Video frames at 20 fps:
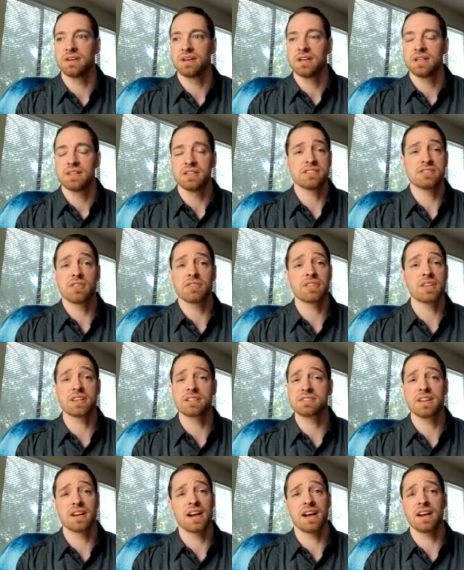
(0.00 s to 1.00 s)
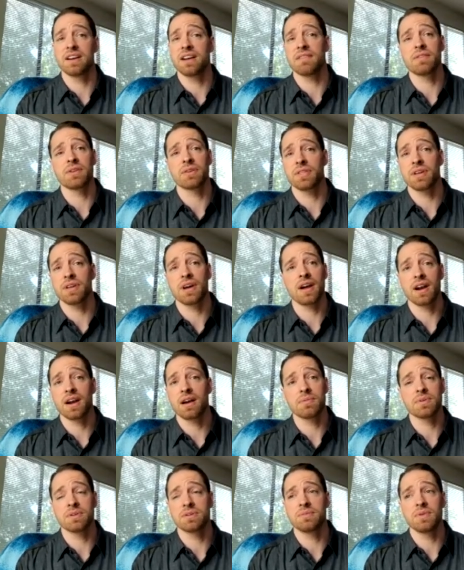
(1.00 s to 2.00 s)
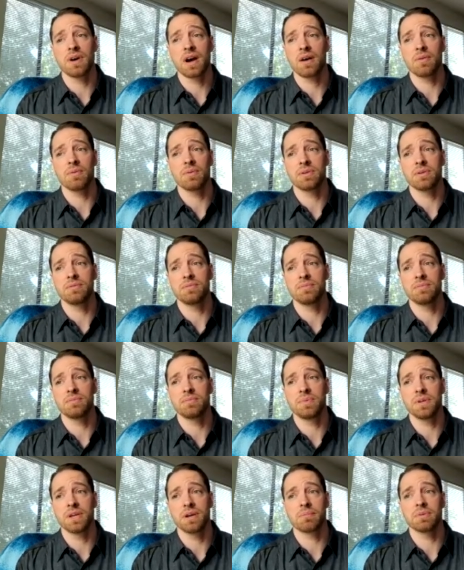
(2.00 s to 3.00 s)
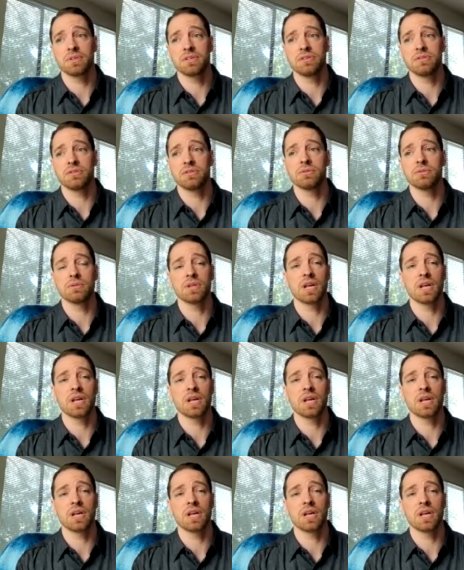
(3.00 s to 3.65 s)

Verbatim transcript: these are things that I never thought I would, I would be able to do, let